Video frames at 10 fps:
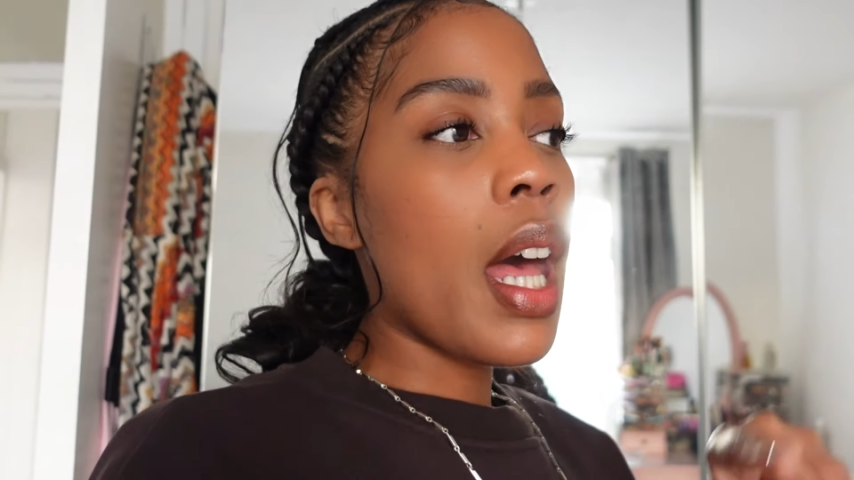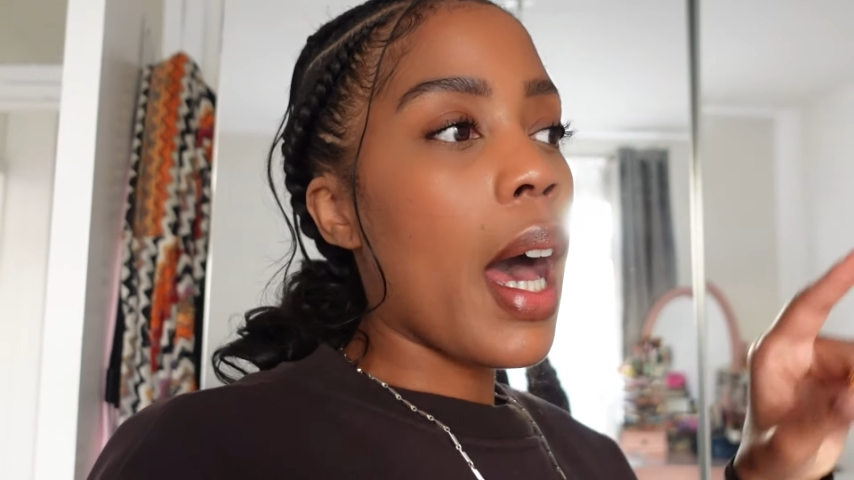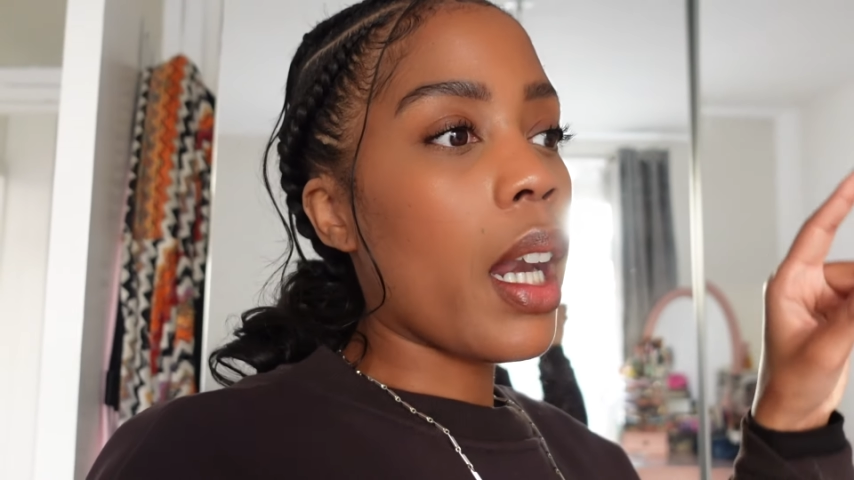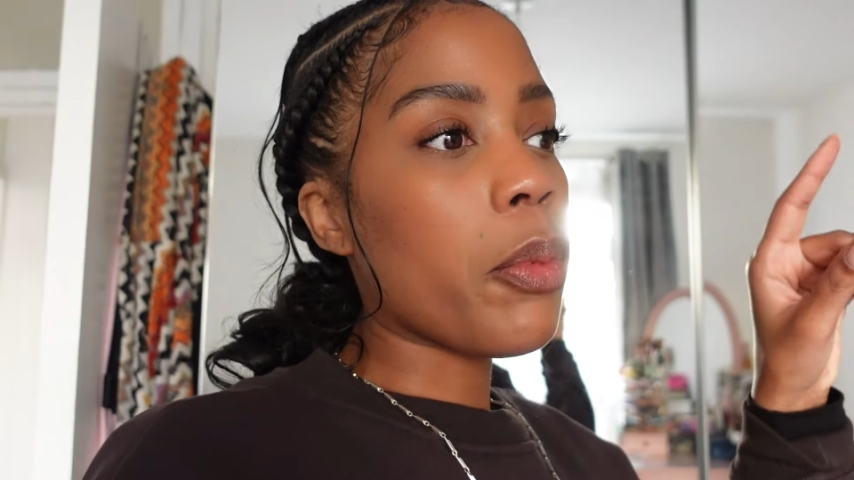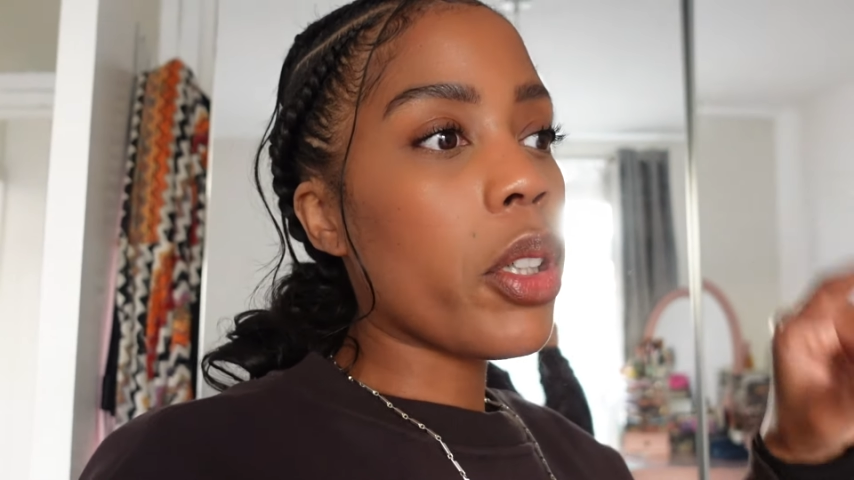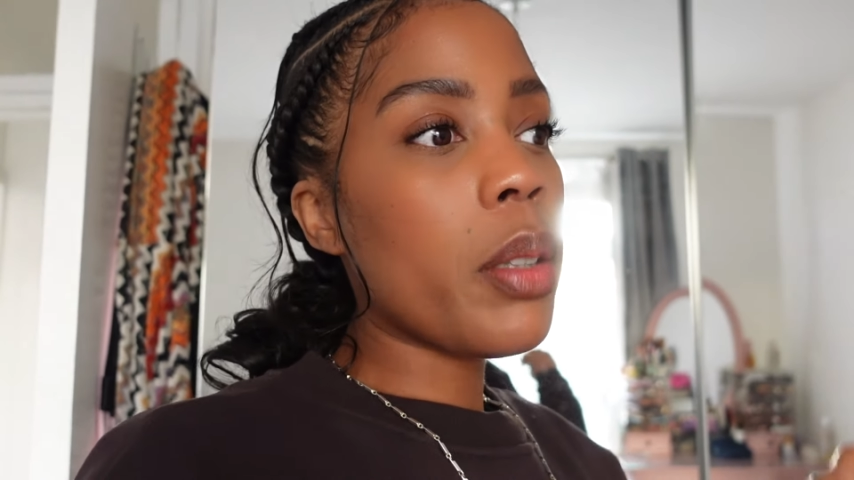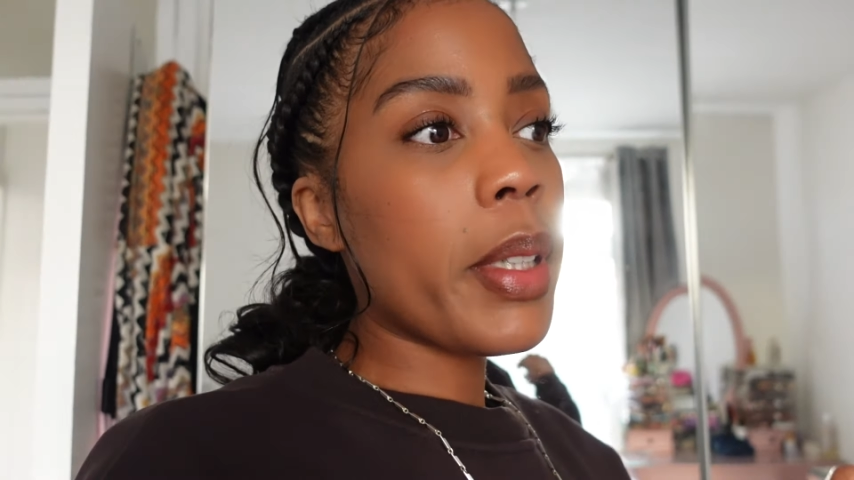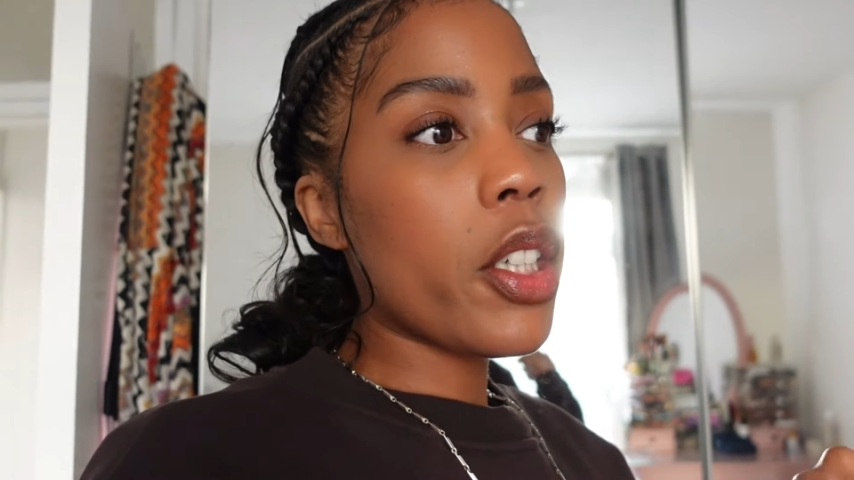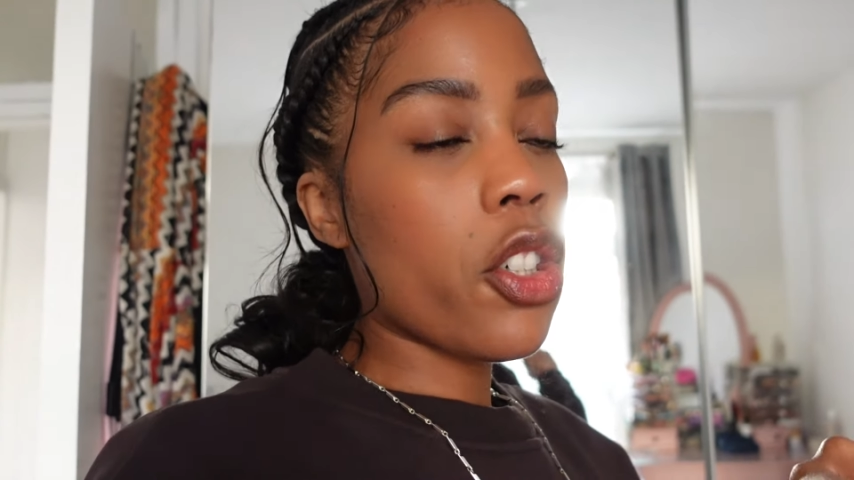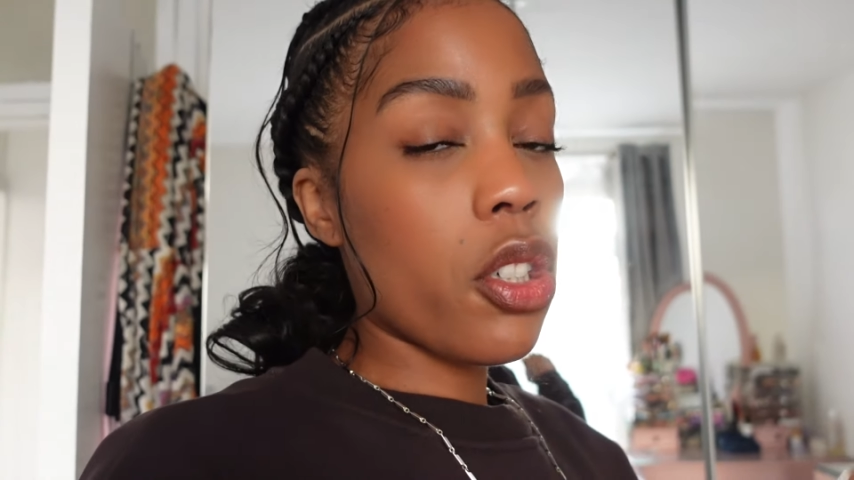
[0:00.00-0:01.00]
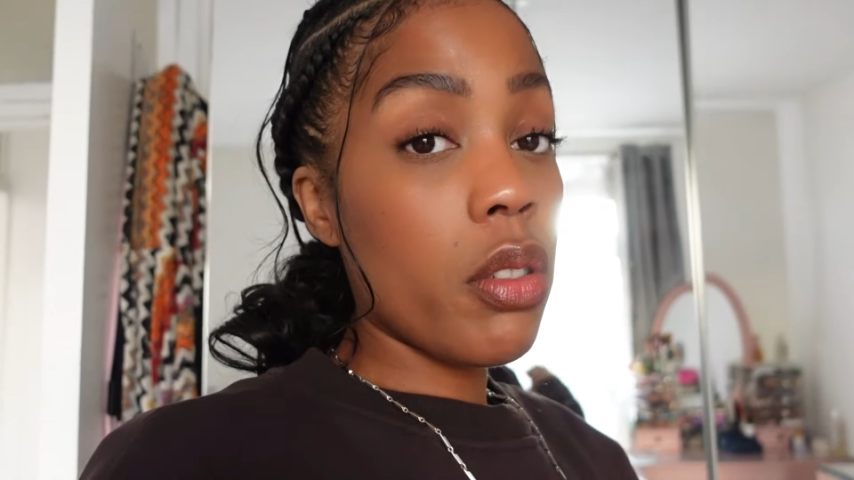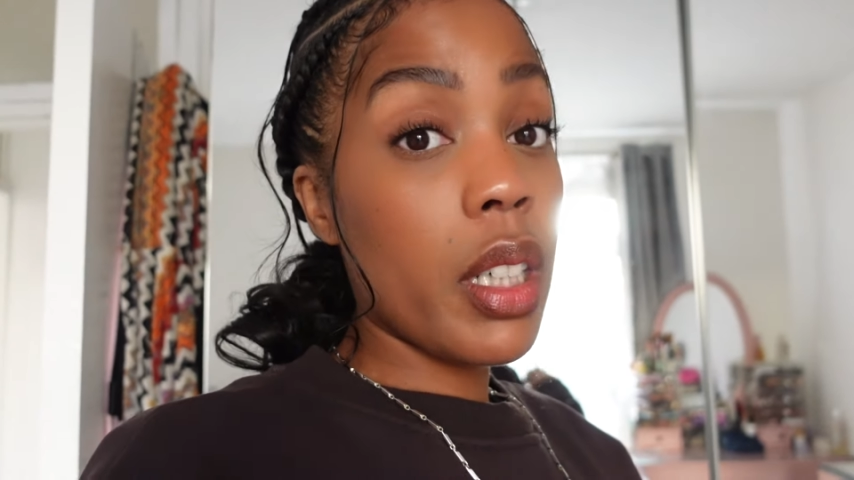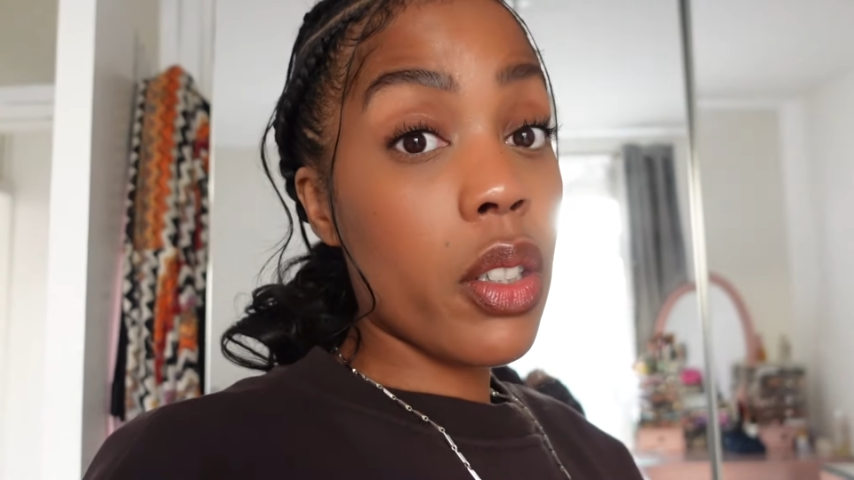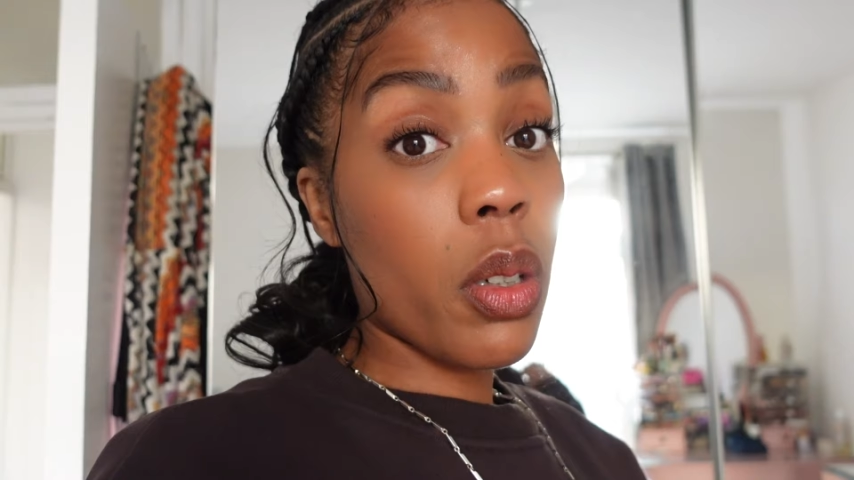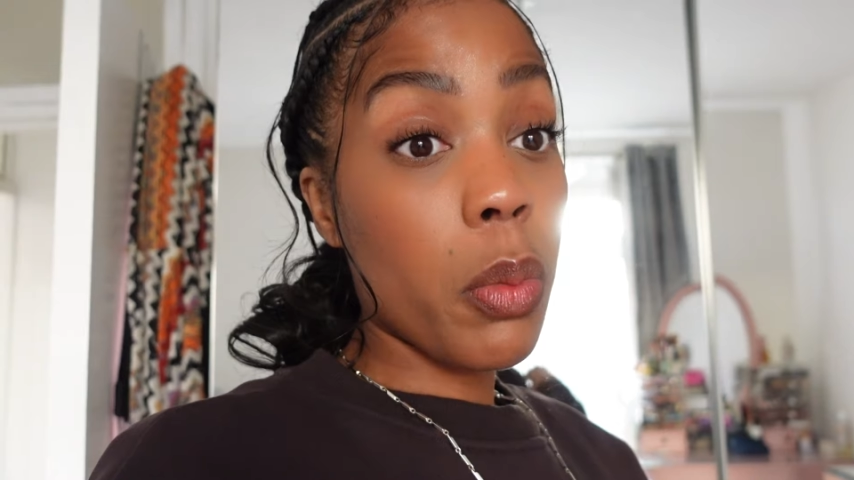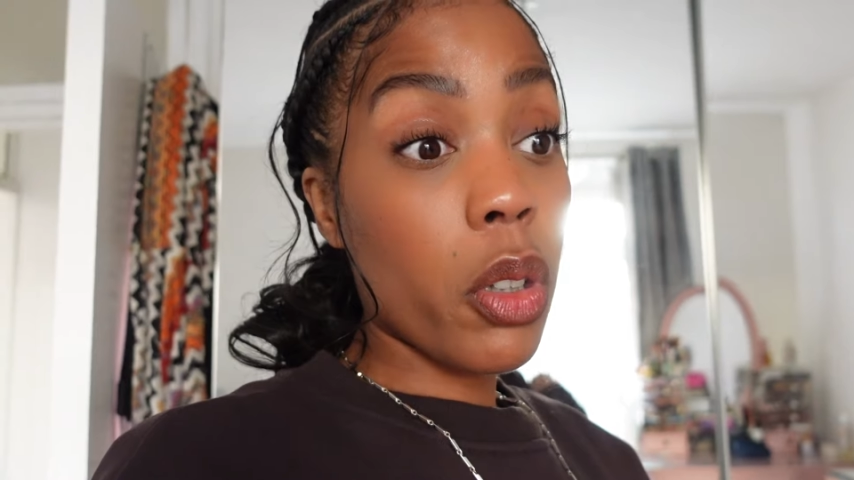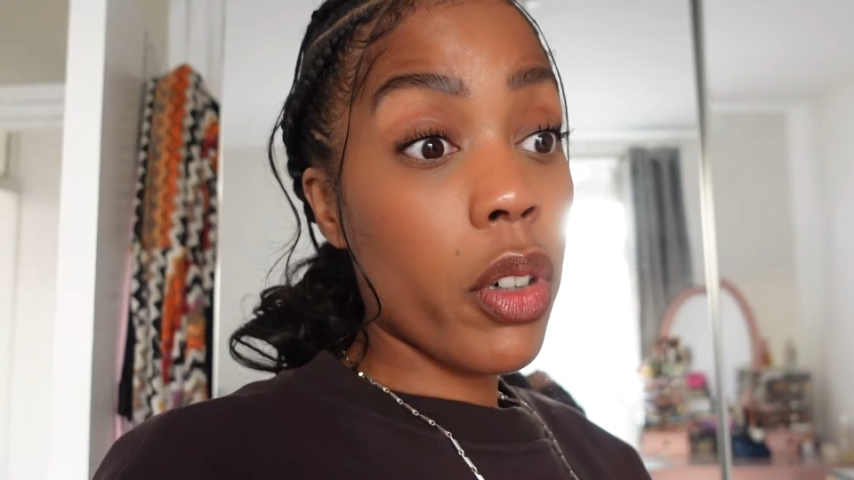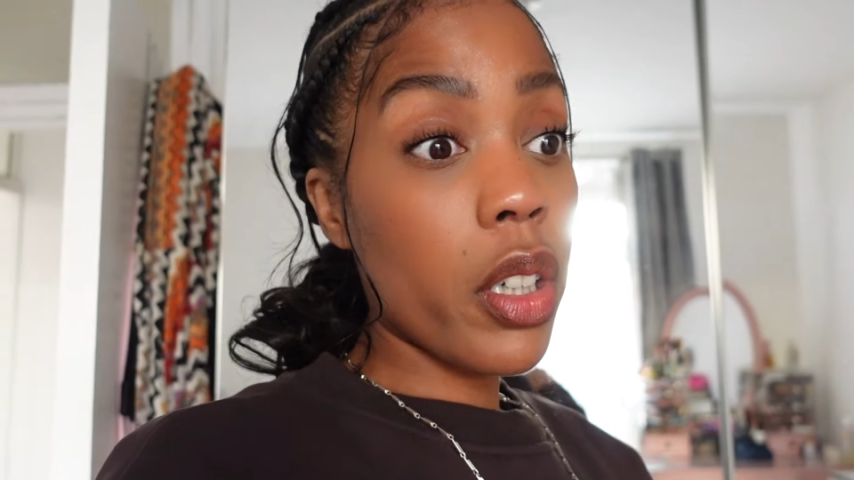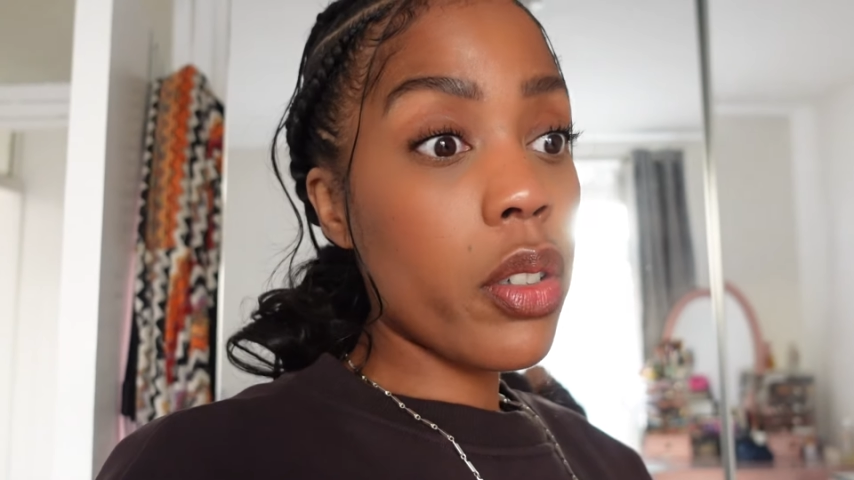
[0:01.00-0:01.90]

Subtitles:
and I'm going to be shooting tomorrow.